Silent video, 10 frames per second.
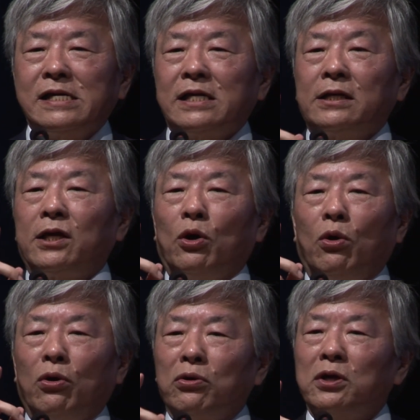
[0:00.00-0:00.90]
is the
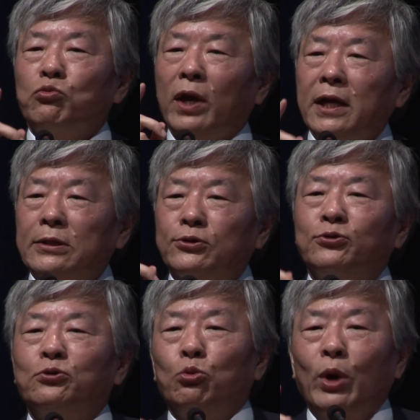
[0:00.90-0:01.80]
only way
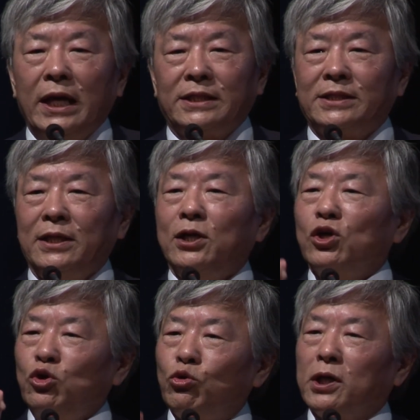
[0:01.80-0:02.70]
through which
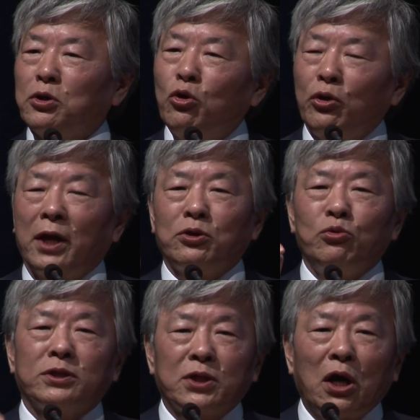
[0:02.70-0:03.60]
you can connect
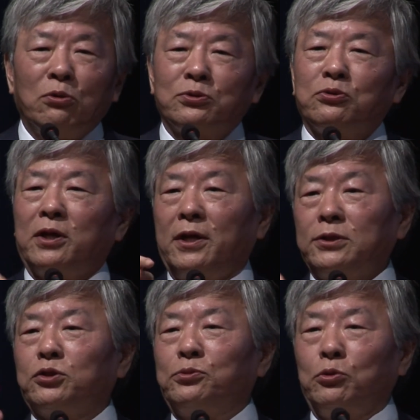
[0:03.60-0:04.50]
yourself to the
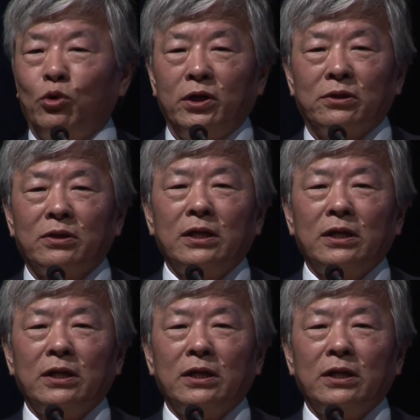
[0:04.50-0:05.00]
rest of the world,